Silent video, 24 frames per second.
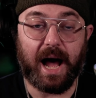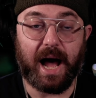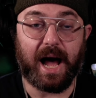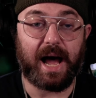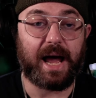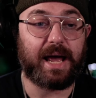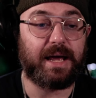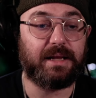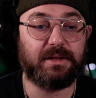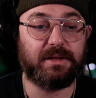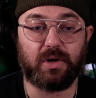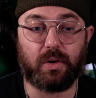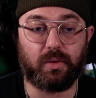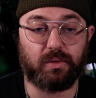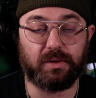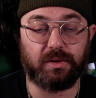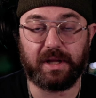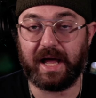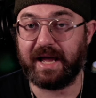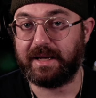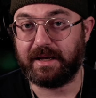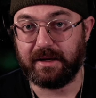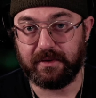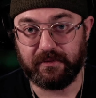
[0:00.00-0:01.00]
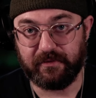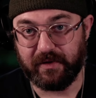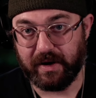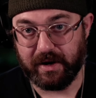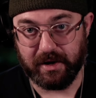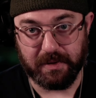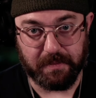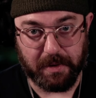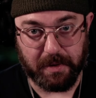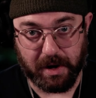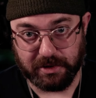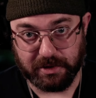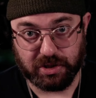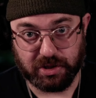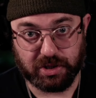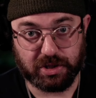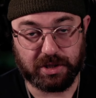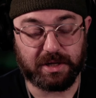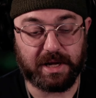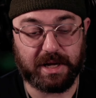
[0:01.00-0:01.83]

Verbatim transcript: I don't like it very much.